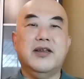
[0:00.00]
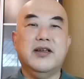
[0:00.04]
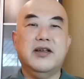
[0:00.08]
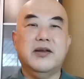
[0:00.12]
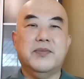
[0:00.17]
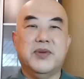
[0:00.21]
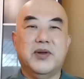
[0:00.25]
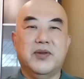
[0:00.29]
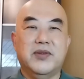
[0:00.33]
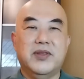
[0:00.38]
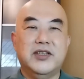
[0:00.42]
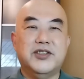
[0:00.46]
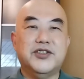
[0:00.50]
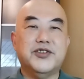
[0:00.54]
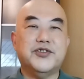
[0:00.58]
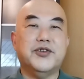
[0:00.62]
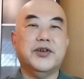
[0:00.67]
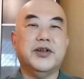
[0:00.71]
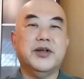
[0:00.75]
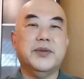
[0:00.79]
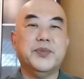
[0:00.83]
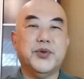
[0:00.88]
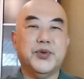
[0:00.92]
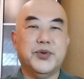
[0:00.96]
thing about this
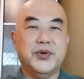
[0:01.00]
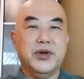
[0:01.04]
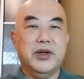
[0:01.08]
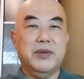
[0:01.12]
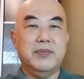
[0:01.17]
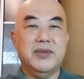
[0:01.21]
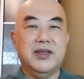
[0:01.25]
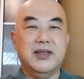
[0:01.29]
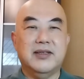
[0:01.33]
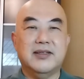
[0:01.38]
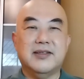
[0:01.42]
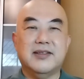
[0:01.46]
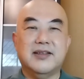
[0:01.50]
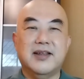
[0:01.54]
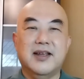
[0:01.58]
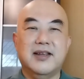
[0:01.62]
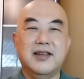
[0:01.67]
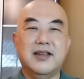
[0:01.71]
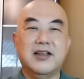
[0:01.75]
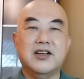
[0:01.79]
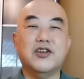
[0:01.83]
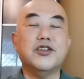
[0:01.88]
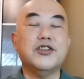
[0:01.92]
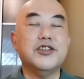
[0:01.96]
training program is that
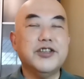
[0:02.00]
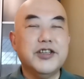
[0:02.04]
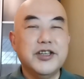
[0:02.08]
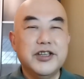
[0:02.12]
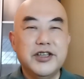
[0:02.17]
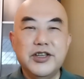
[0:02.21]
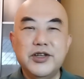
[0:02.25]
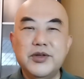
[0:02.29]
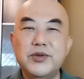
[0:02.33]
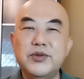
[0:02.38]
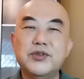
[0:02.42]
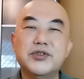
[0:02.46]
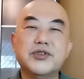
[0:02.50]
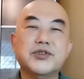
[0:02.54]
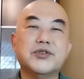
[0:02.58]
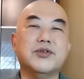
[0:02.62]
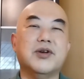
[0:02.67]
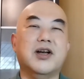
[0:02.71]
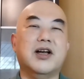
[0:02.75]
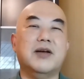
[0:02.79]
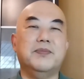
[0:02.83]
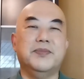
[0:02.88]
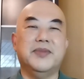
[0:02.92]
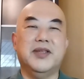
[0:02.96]
it continues to
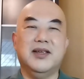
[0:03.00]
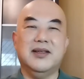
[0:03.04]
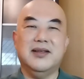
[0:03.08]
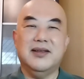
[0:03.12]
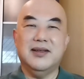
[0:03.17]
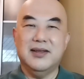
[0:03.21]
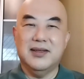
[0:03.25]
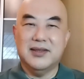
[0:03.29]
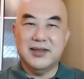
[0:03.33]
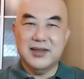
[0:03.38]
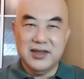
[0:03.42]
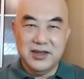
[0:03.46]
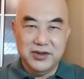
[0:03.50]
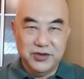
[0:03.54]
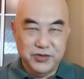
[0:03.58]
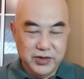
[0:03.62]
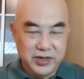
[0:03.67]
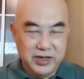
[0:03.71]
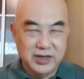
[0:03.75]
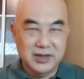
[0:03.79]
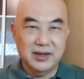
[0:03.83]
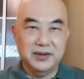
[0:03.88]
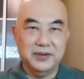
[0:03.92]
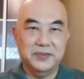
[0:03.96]
update its
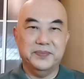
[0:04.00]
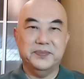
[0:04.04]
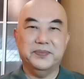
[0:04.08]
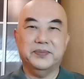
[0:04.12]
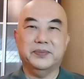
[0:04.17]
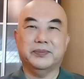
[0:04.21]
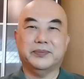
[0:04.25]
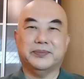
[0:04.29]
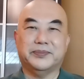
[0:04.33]
curriculum.